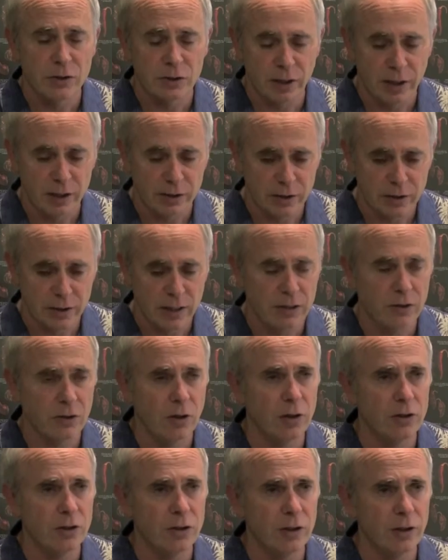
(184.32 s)
science and
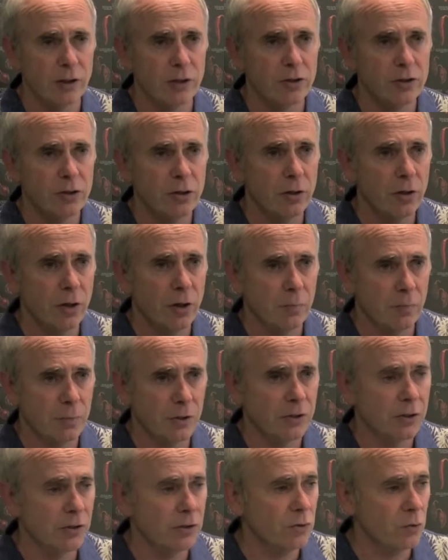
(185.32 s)
technology literature,
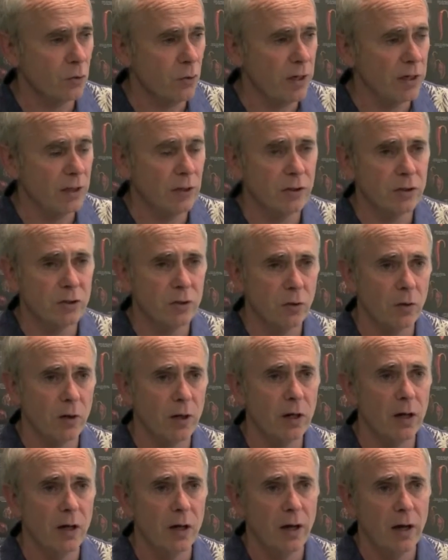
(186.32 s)
business,
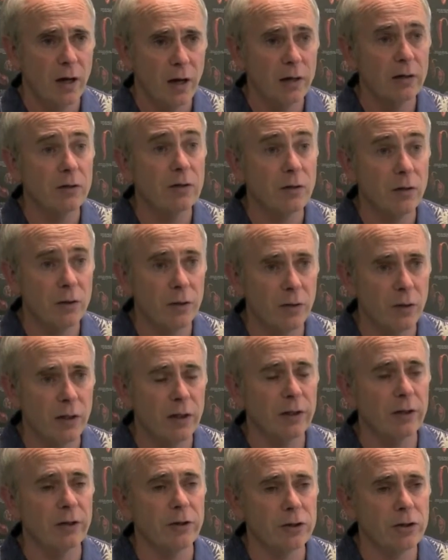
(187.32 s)
regulatory, and the
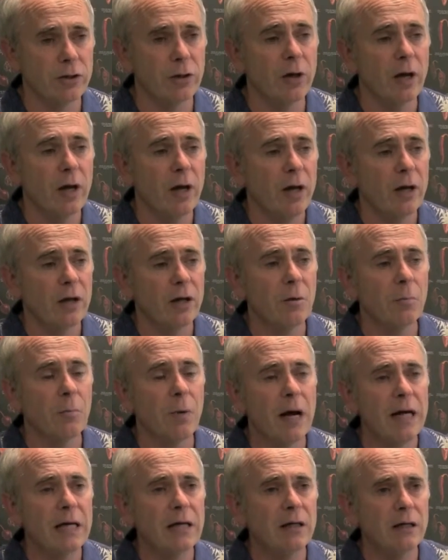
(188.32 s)
gray literature,
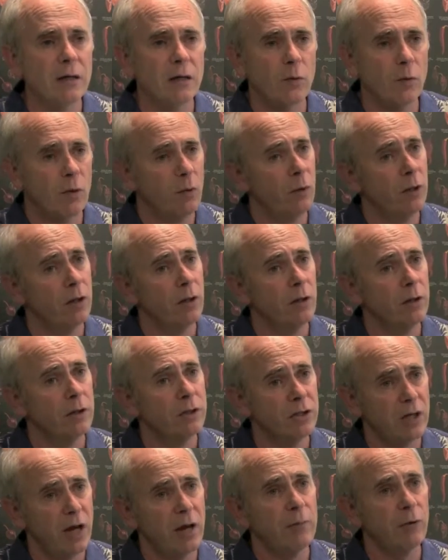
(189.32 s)
combine it in what we call a
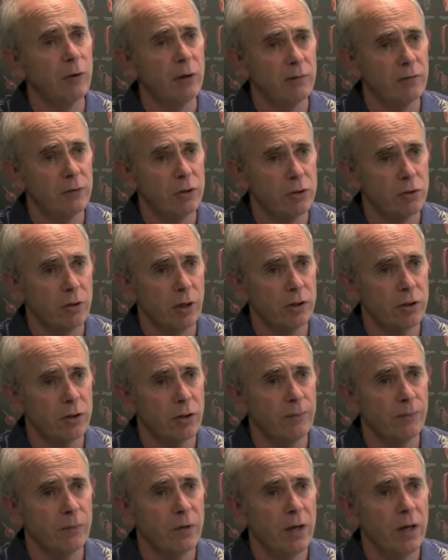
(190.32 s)
cyber
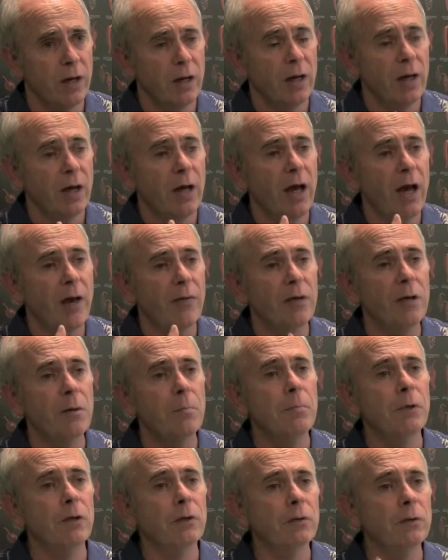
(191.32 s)
infrastructure, and
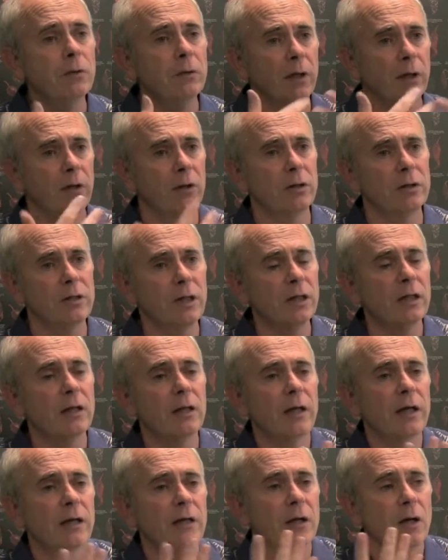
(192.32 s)
then build and
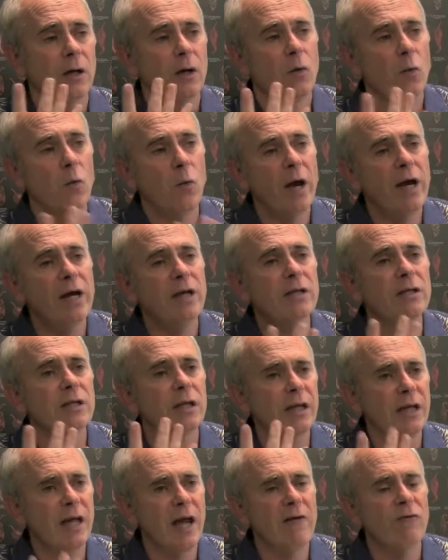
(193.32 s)
articulate ways
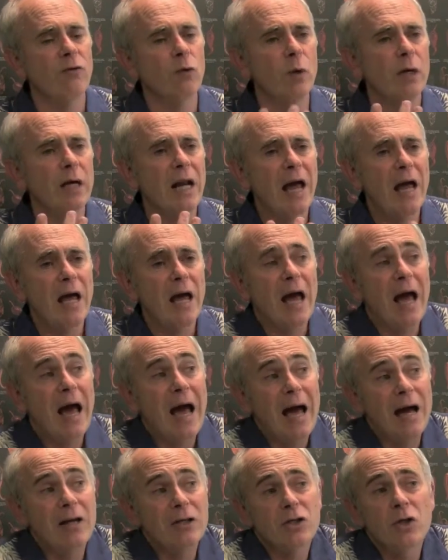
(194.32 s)
that everyone
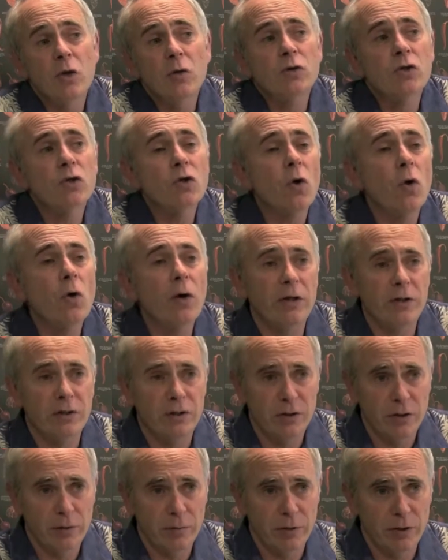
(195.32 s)
has no
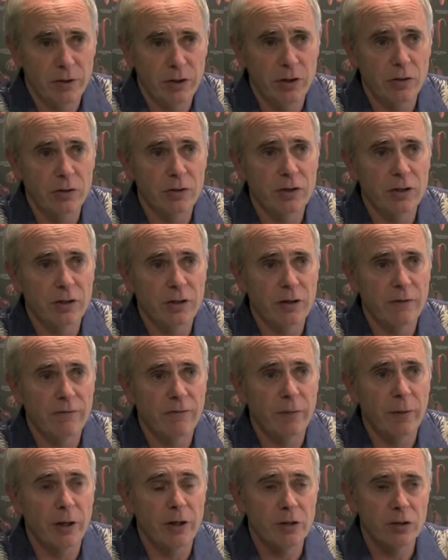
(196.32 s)
choice but to use this
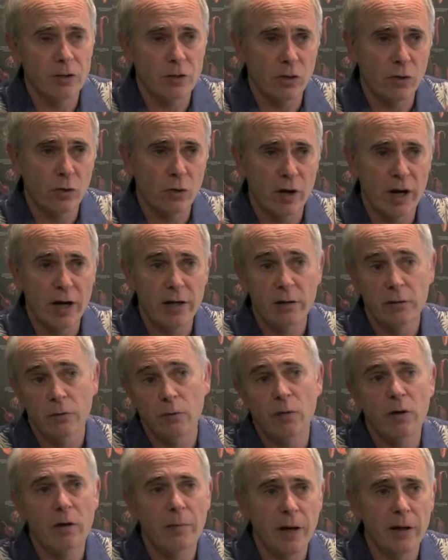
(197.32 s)
information to create
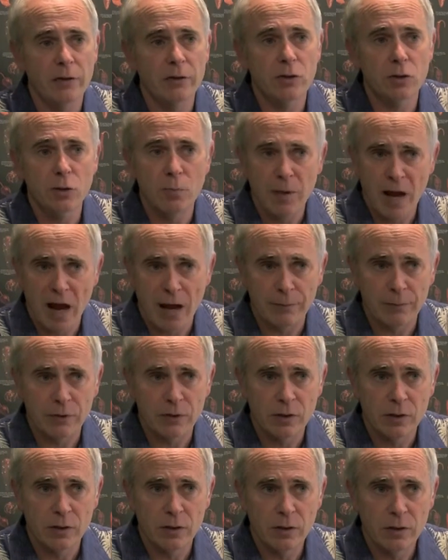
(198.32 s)
what amounts to
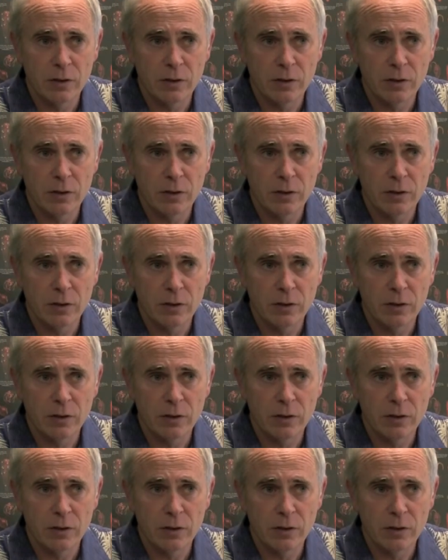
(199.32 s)
maps